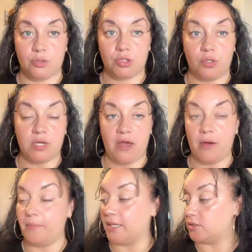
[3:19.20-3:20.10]
So
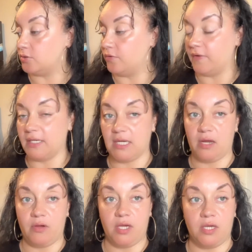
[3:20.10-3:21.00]
now I'm about to go right
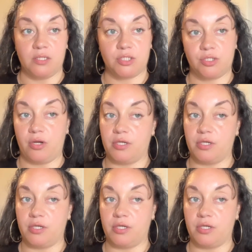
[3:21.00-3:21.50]
now and start